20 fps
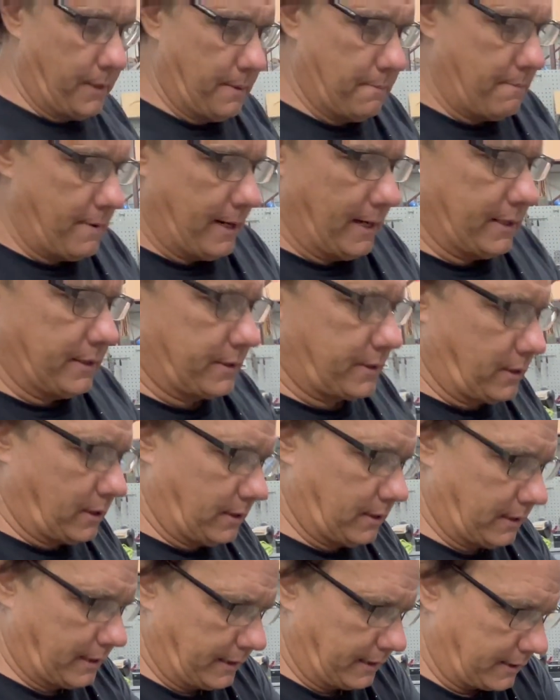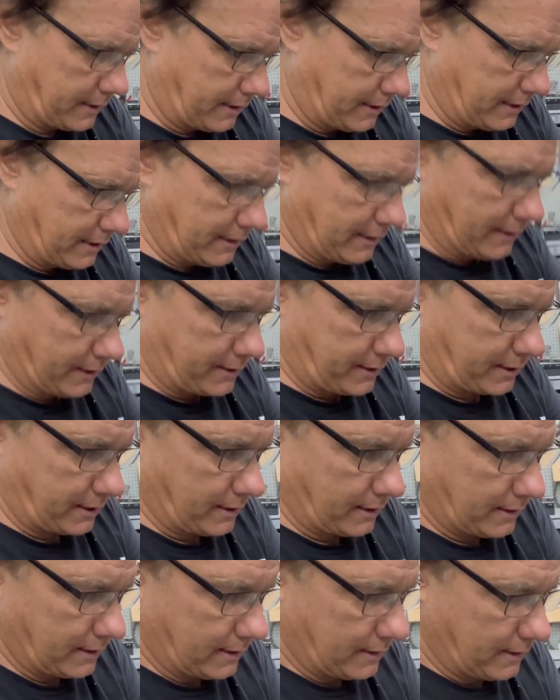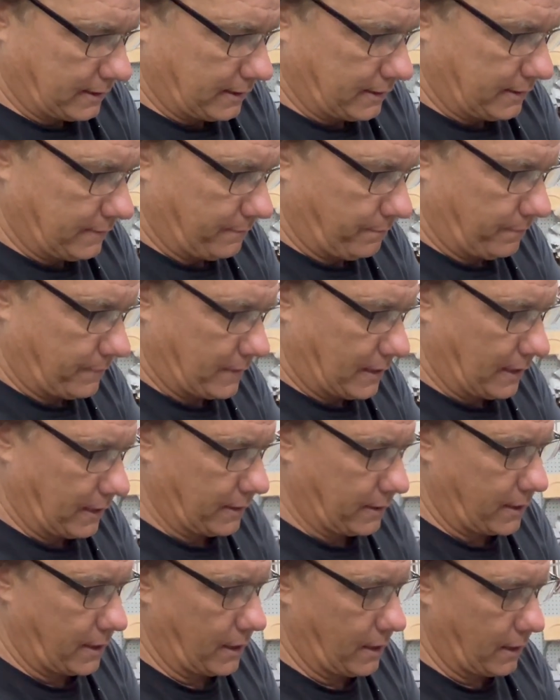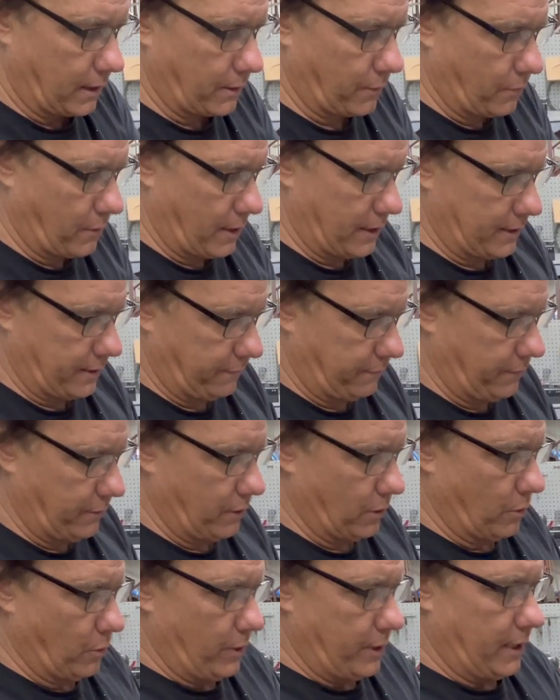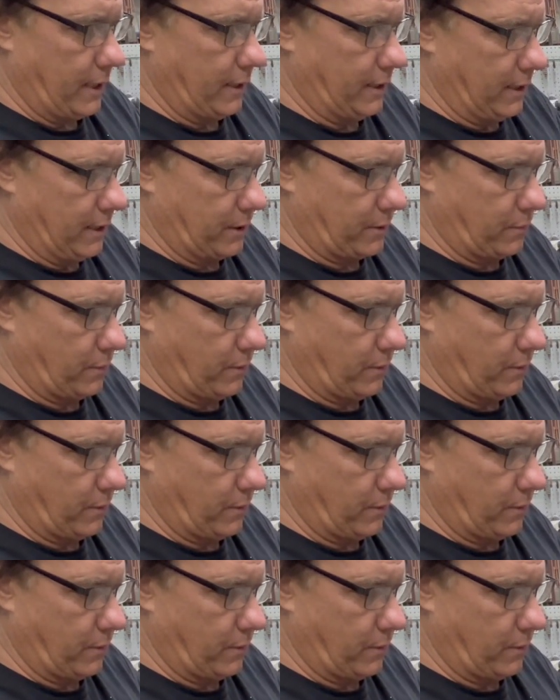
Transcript: the bandsaw like this and cut. Otherwise, if you go in this way,